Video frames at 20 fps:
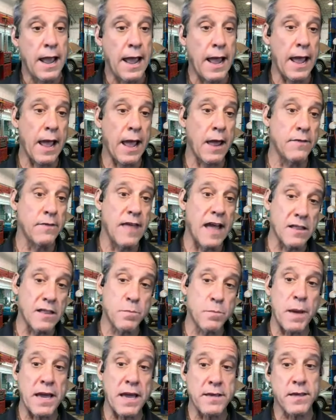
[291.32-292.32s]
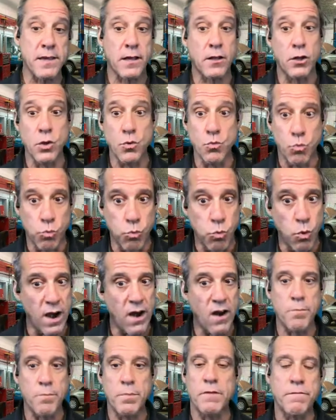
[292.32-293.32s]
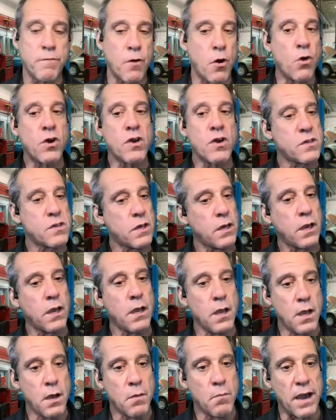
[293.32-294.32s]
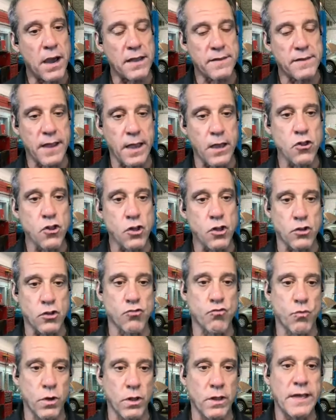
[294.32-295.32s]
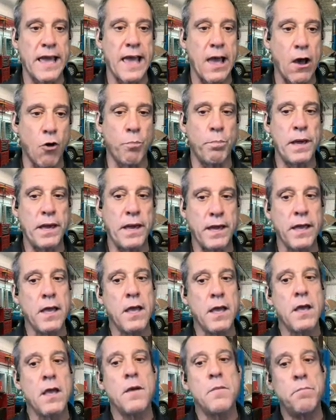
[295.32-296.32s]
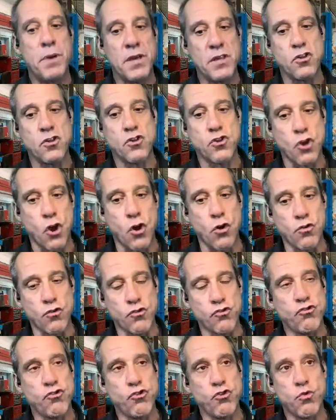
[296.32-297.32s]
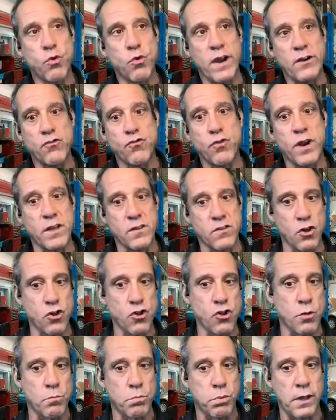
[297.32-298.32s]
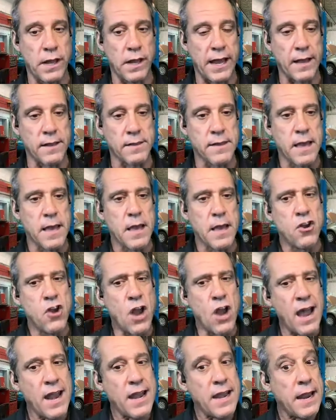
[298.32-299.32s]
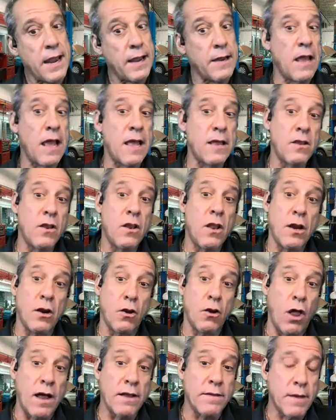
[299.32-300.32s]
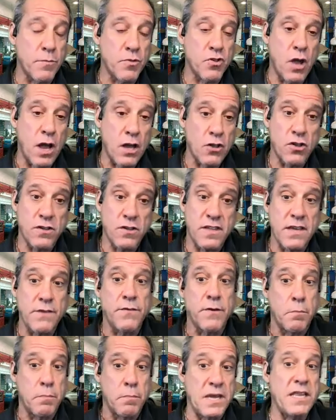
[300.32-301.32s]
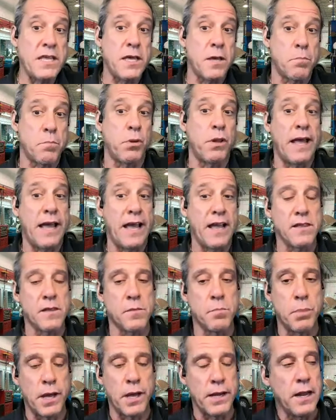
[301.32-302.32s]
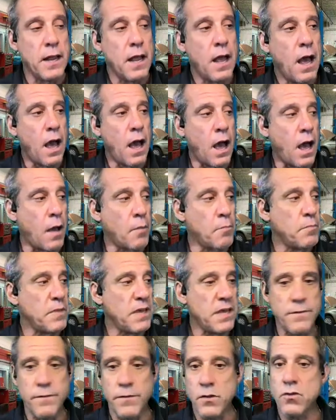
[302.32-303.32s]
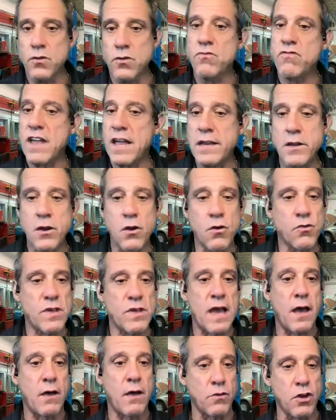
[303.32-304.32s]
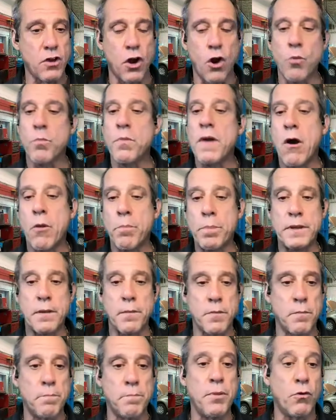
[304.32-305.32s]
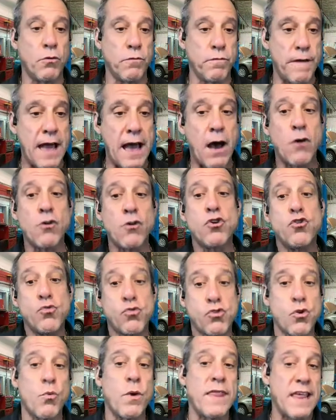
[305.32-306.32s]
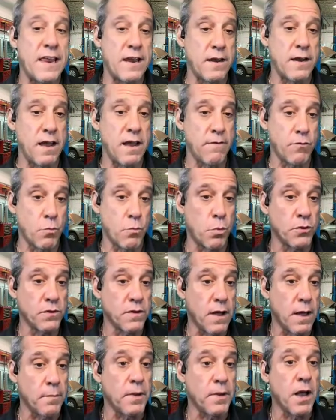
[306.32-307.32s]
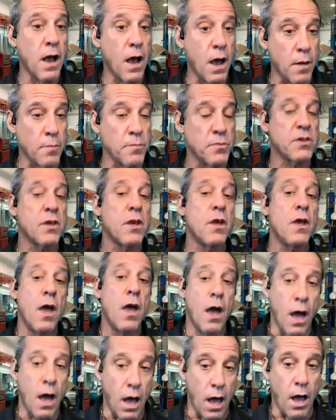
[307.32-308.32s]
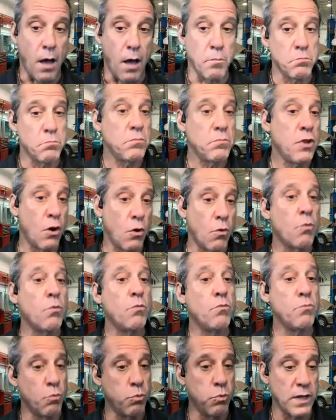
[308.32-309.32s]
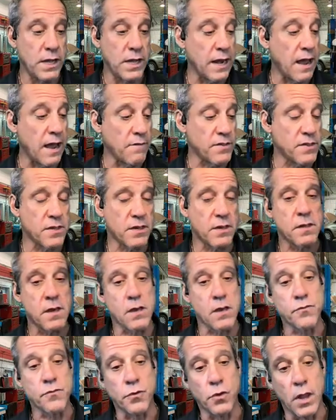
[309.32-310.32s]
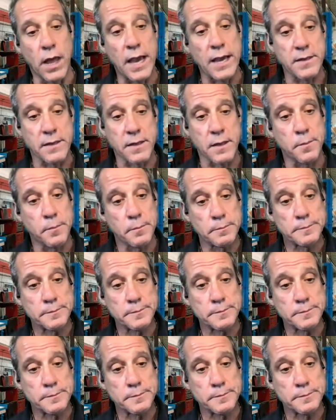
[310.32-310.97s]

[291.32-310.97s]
And that's basically where I've been focusing my attention, is really helping business owners to create transition plans, not and a lot of times not just even immediate plans, but even 10 years out, helping them to build value so when that inevitable time comes, we can have a successful exit.